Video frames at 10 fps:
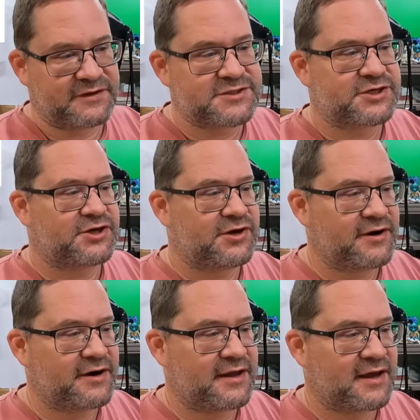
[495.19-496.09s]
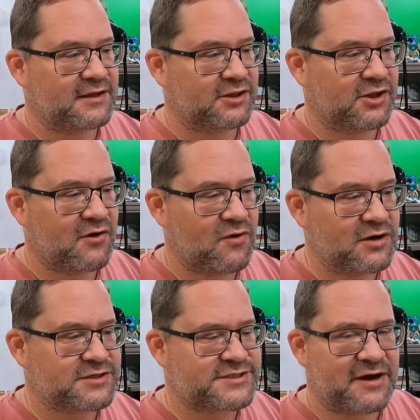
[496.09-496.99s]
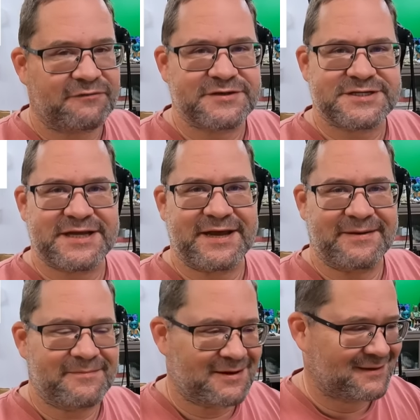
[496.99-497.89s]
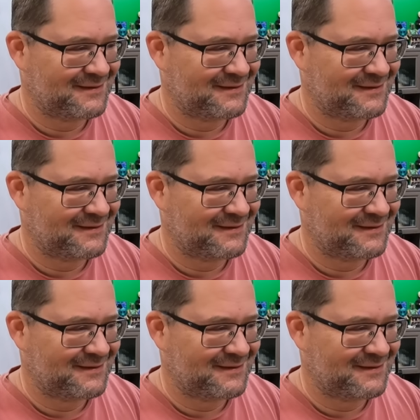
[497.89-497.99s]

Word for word: insecurity and lowered self-esteem?